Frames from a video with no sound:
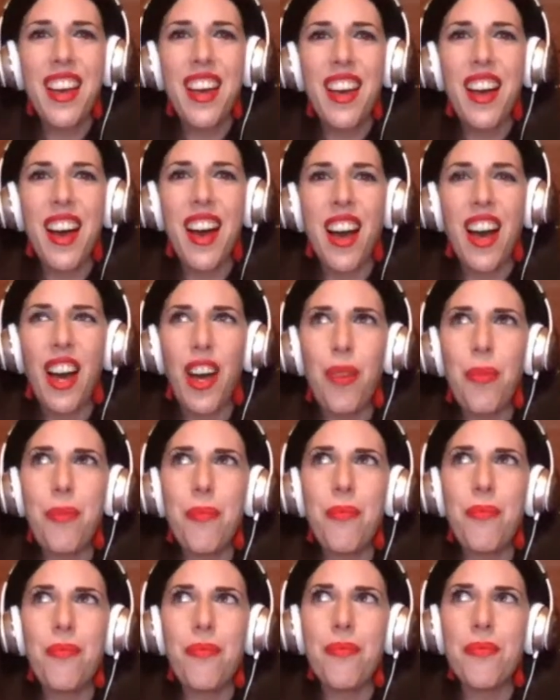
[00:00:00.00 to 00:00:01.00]

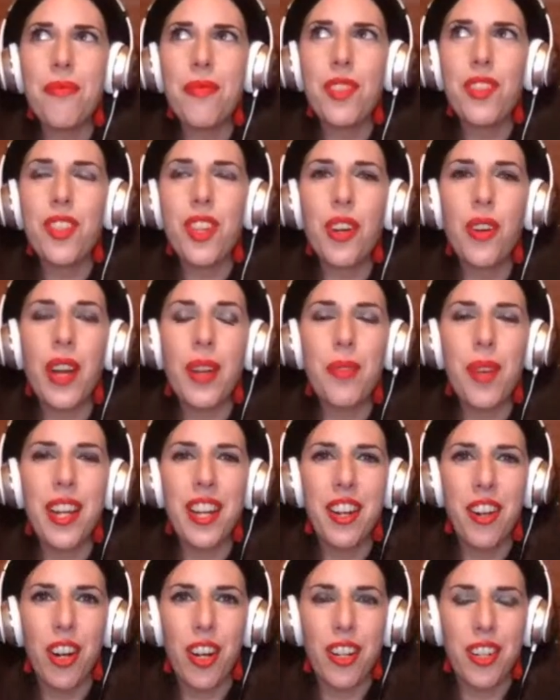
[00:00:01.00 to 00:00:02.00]
Um, so I
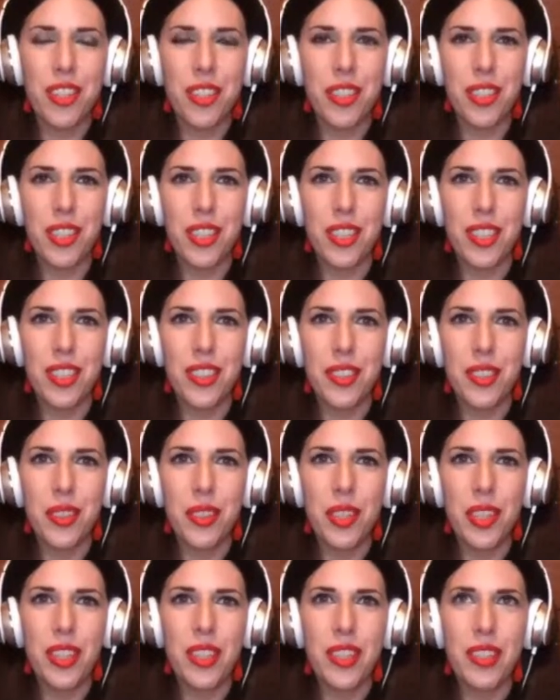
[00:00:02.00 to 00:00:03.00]
read an article,
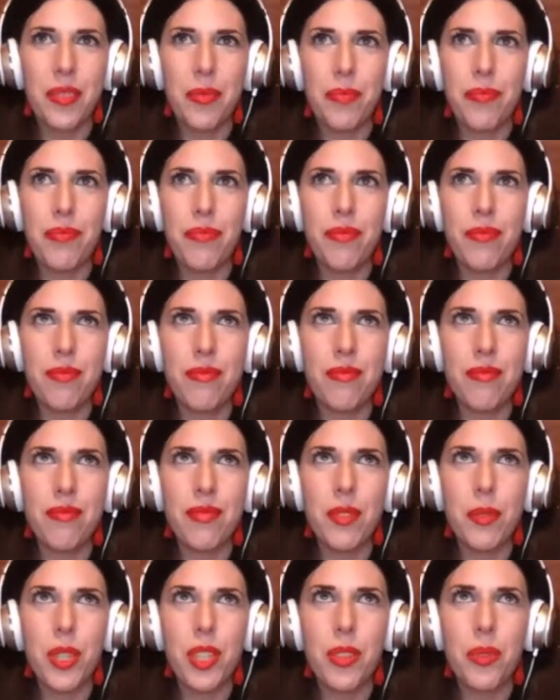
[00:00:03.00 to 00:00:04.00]

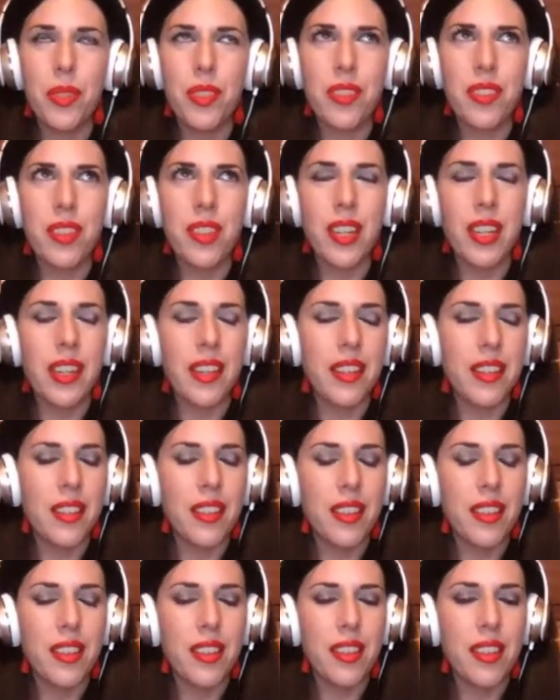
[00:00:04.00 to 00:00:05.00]
which was
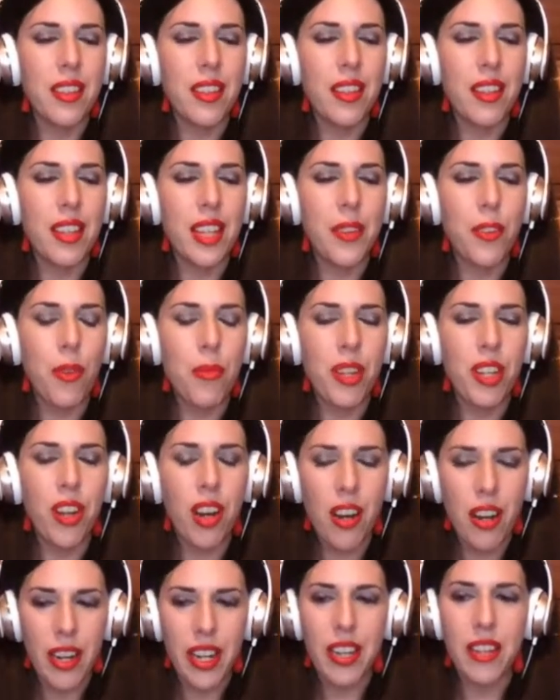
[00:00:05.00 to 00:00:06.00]
from The
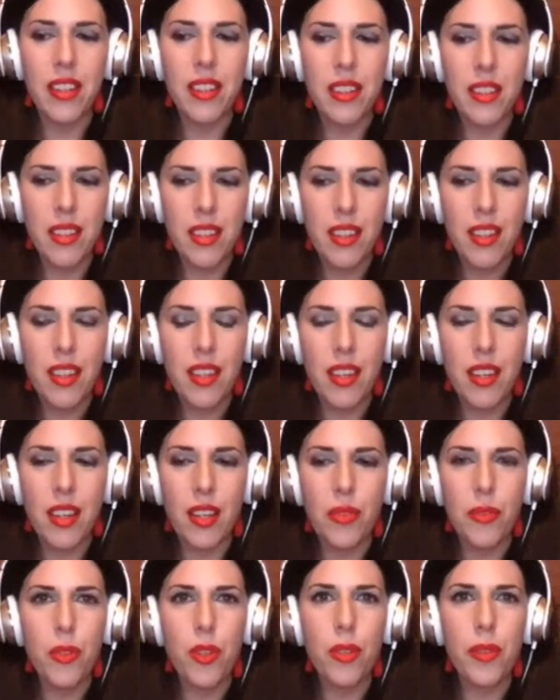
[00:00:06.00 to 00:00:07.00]
Guardian,
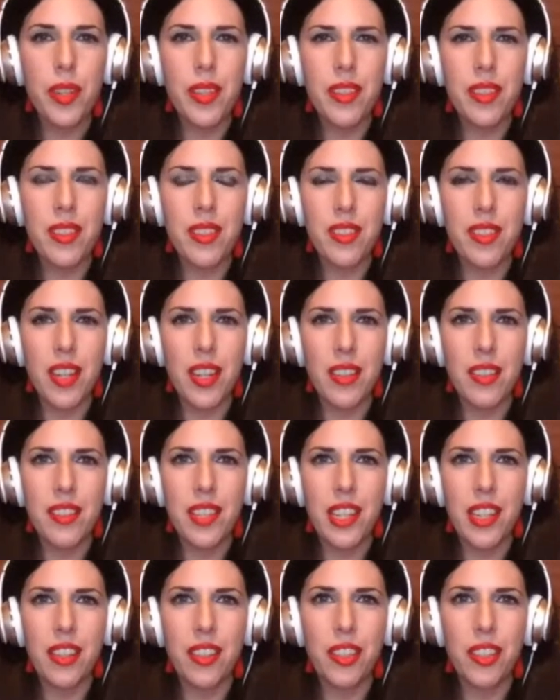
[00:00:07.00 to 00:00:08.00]
4 reasons not to
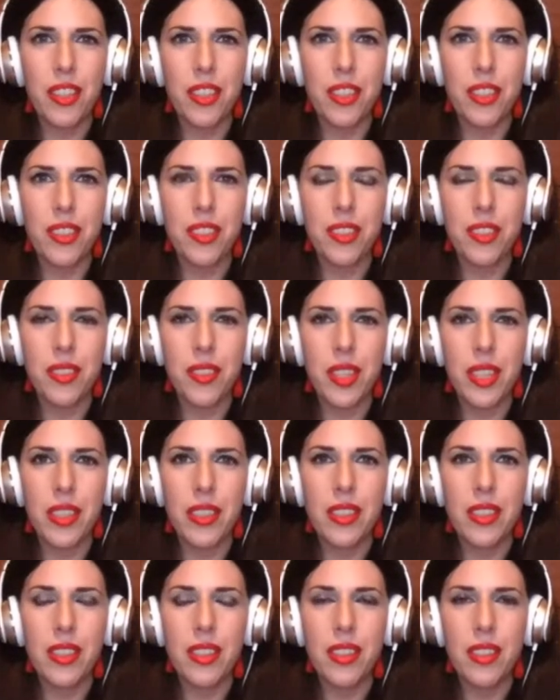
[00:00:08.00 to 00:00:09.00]
tell your
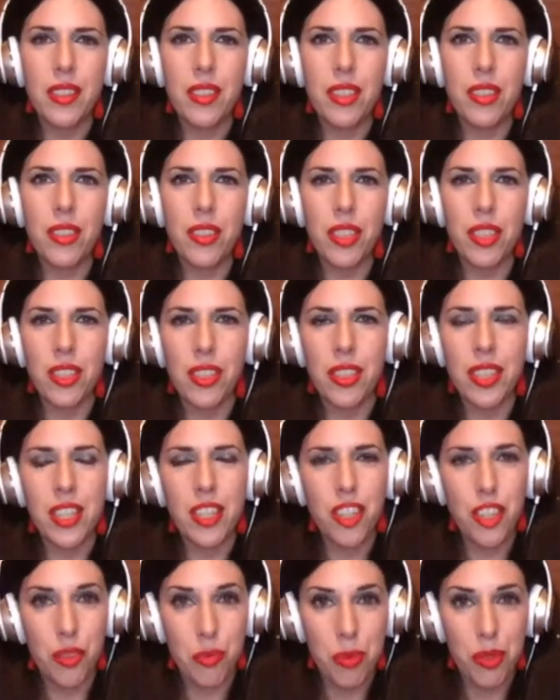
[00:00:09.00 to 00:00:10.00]
little girl
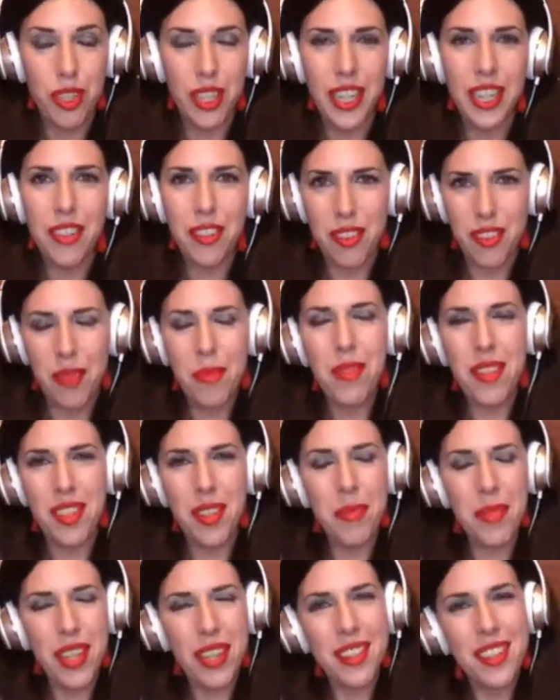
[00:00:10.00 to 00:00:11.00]
that she's pretty, or
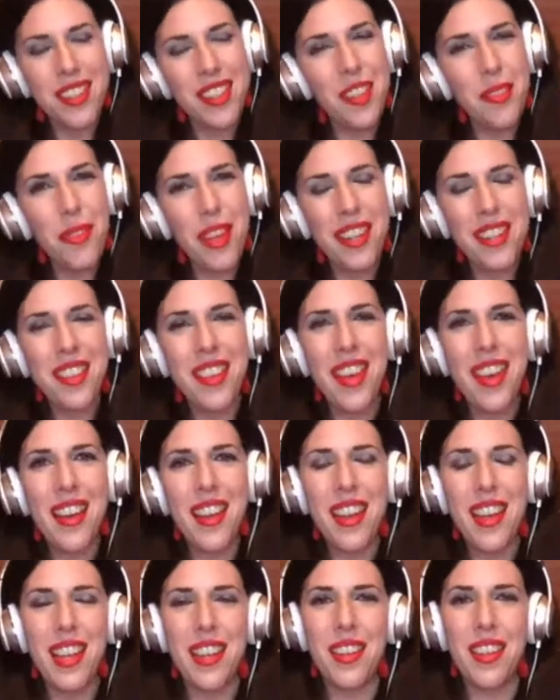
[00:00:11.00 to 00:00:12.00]
something to the effect of
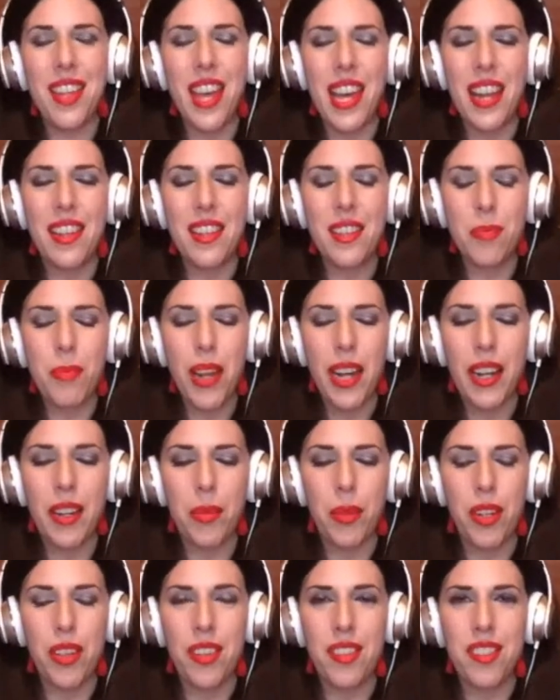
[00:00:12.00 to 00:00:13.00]
that. And that inspired
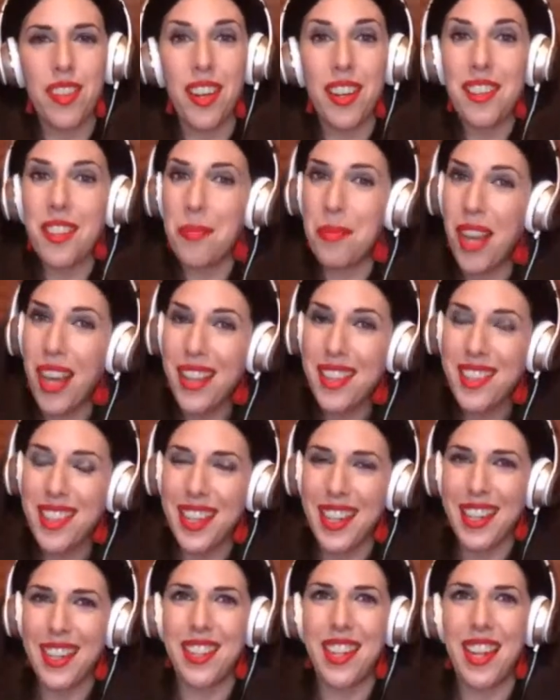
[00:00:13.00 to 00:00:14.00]
one of the songs I'm not
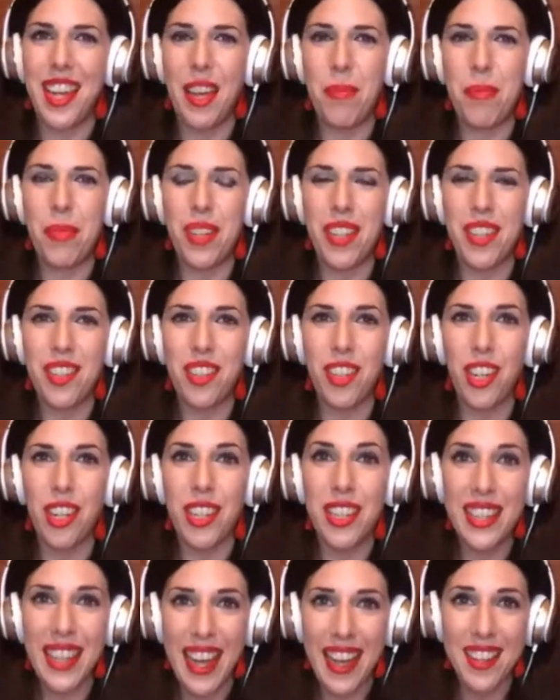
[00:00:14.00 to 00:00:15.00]
singing today, but it's
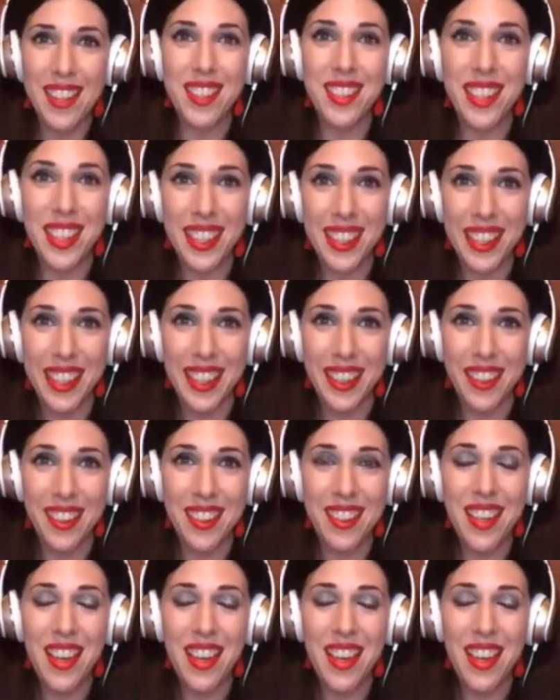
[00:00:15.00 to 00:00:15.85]
called Glass Ceilings.